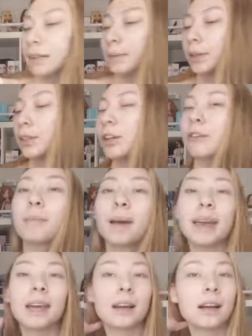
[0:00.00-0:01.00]
Let me turn off my
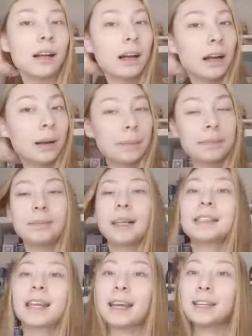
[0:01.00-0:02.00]
heater. Let's
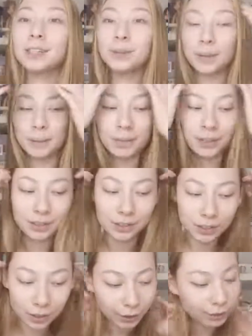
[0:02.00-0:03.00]
get into it.
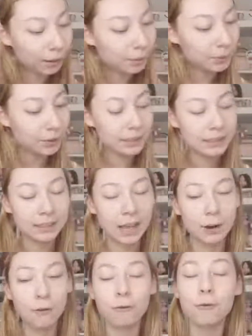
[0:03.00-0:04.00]
So I'm going to start
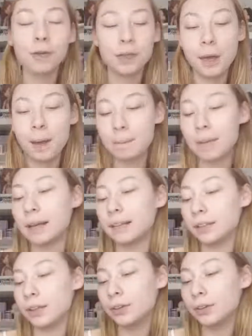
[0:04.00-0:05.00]
off with my
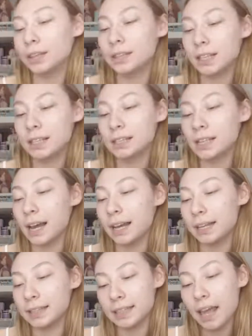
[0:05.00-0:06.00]
Lacura Skin
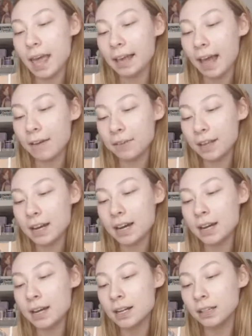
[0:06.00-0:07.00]
Science Caviar
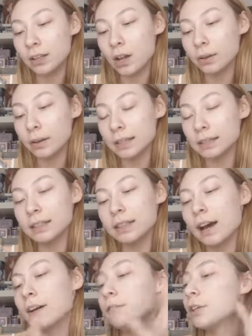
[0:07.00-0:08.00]
Long Lasting
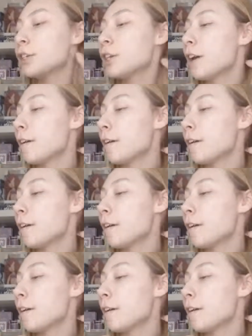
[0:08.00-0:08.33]
Coverage